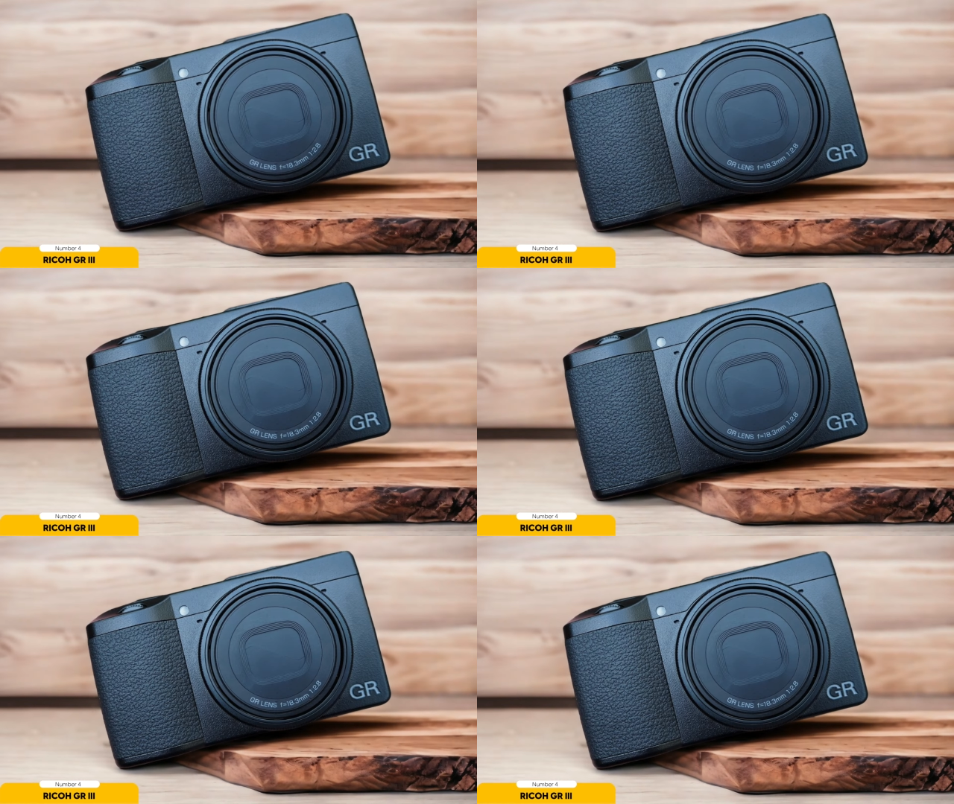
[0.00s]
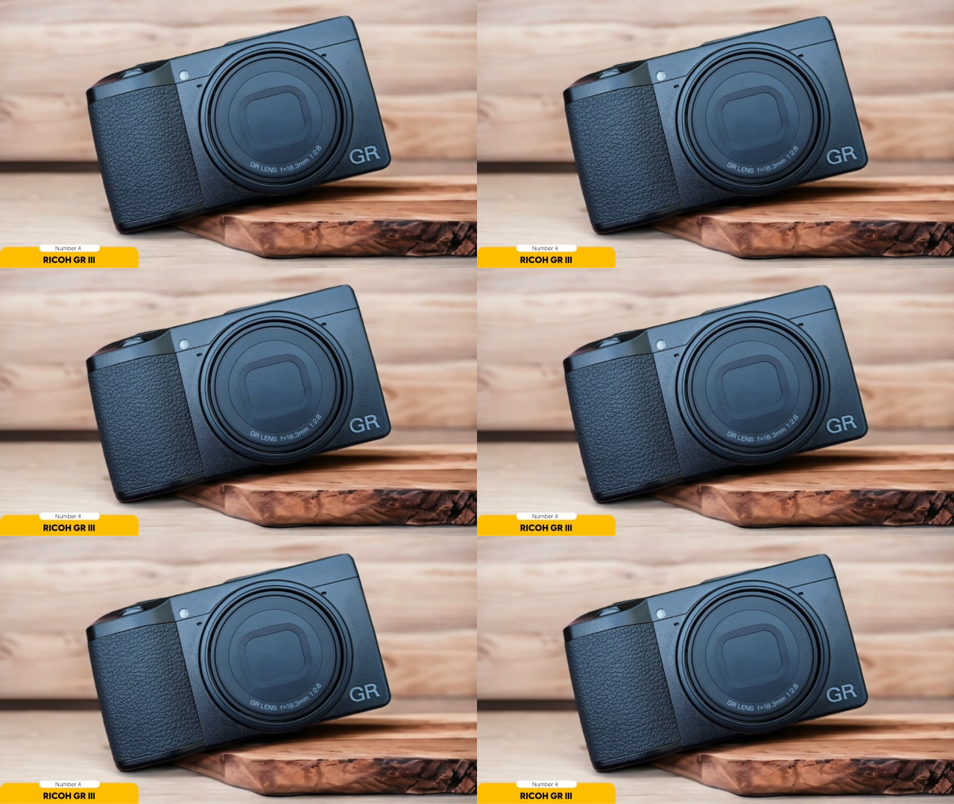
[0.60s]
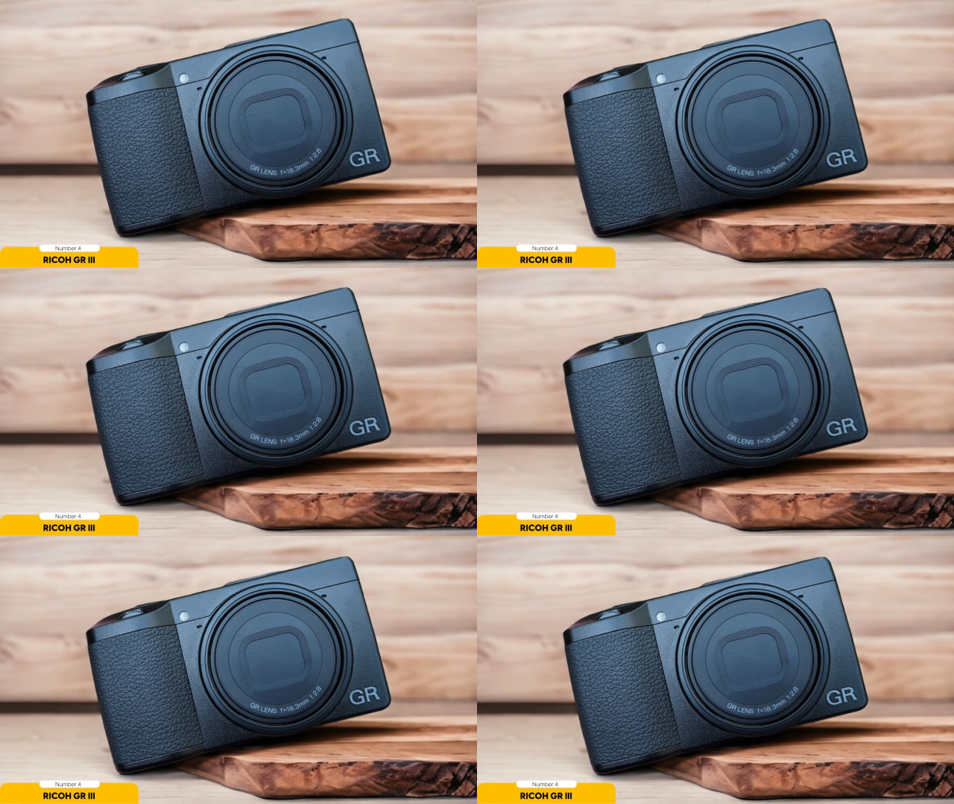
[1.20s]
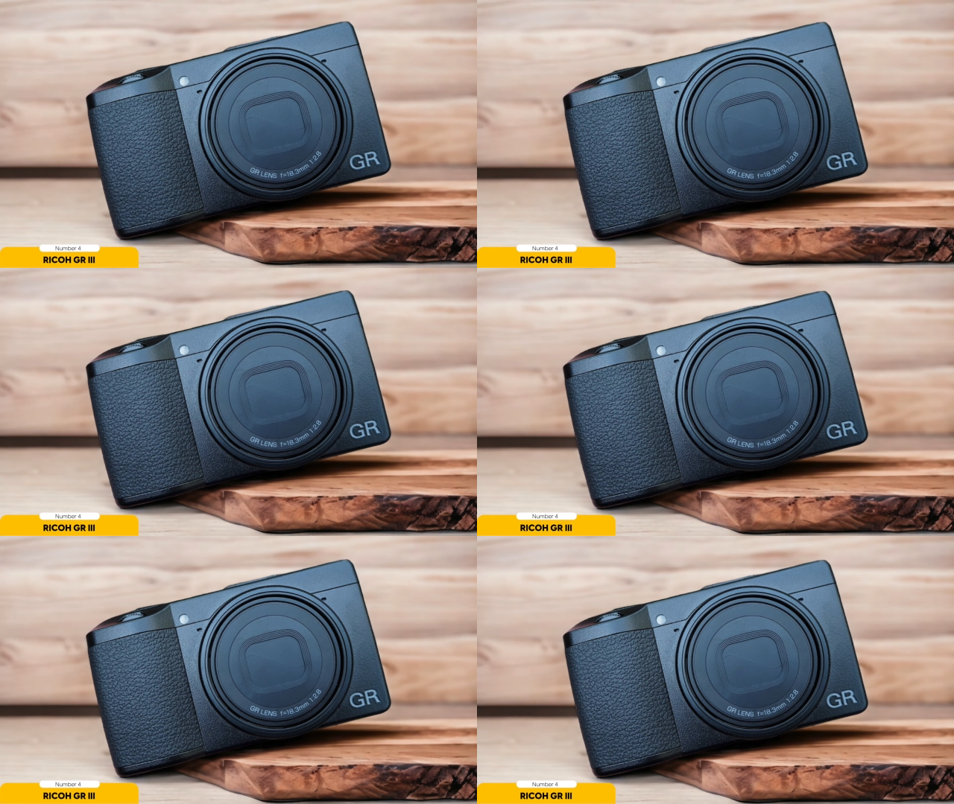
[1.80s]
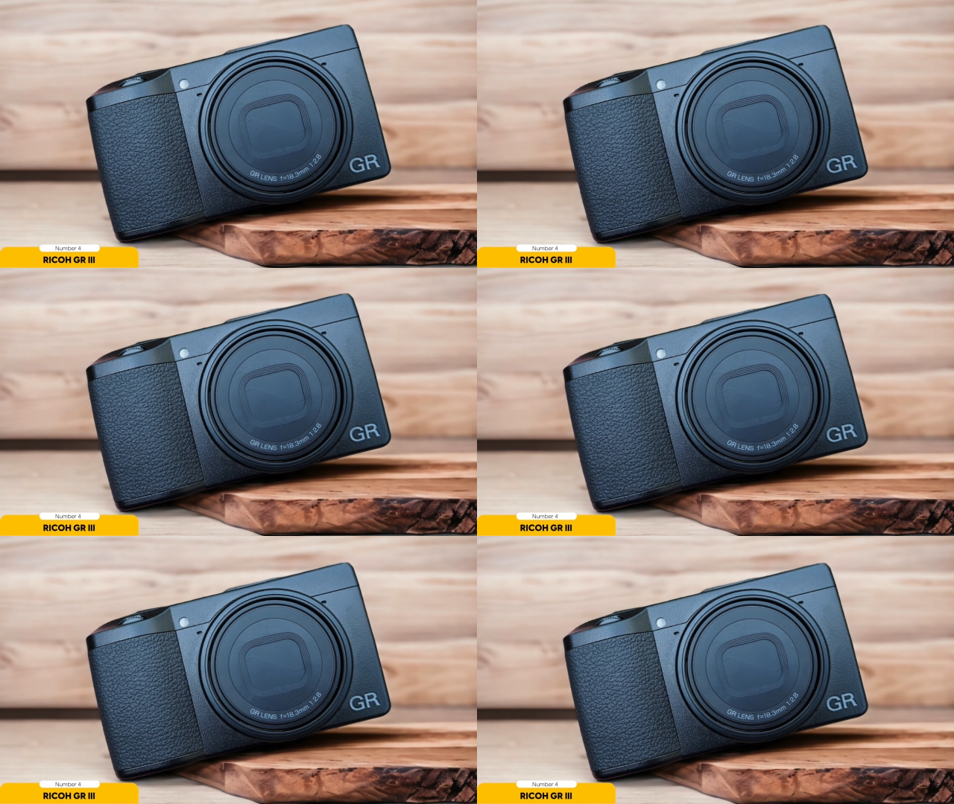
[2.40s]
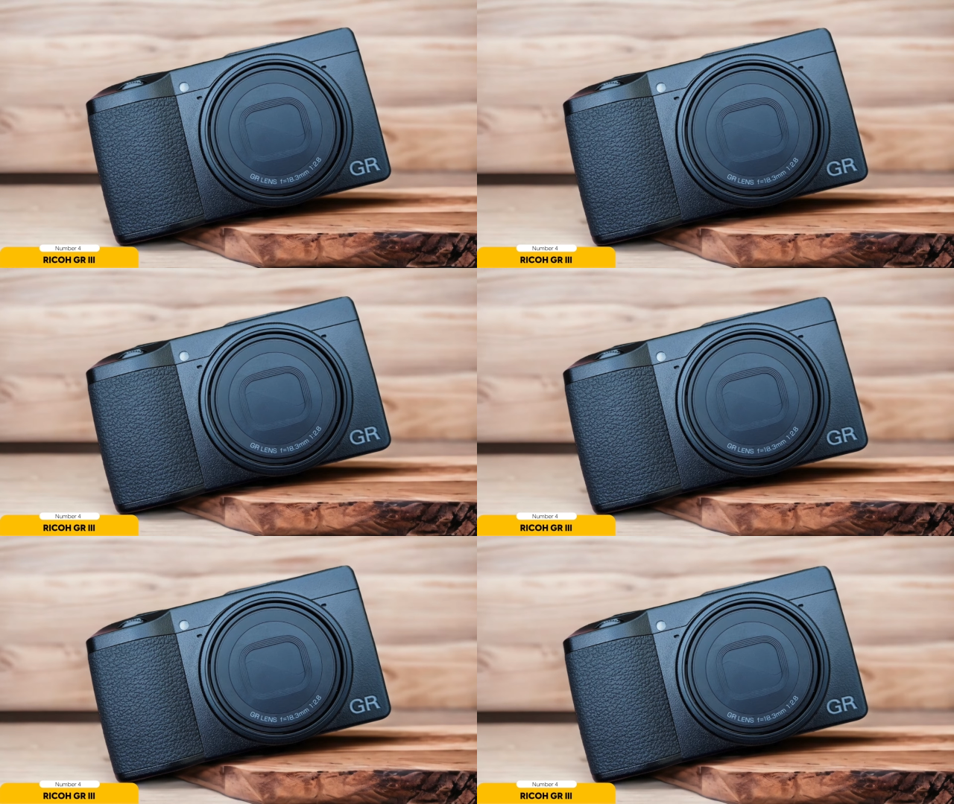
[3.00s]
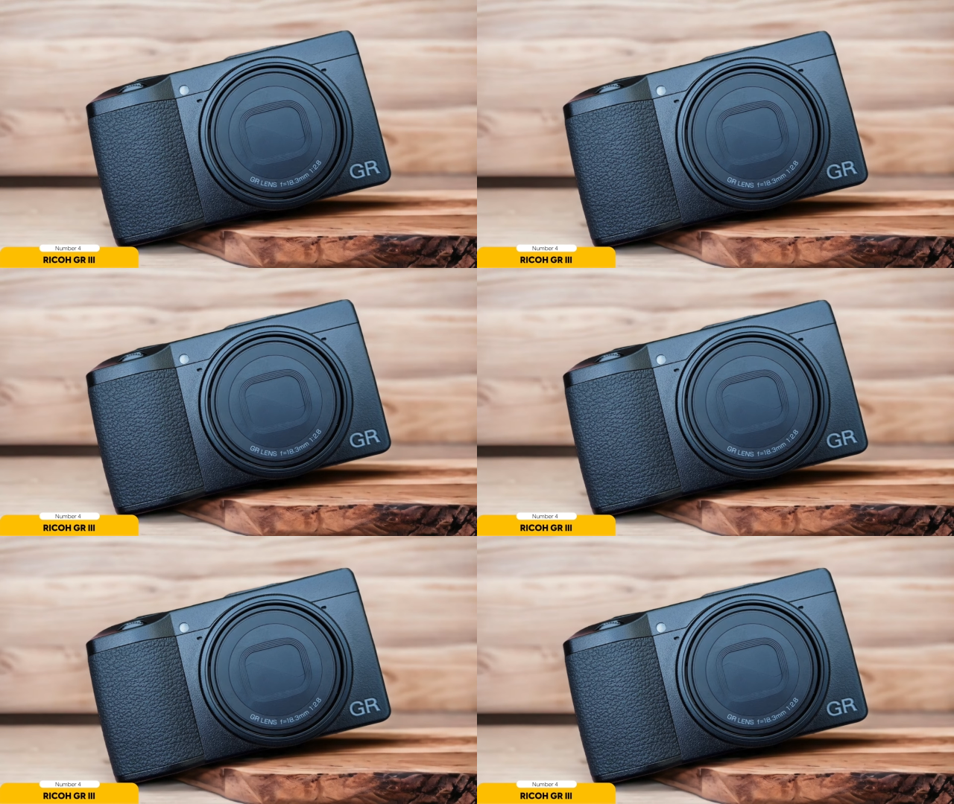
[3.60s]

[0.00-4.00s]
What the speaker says: No face is visible, so there are no lips to read.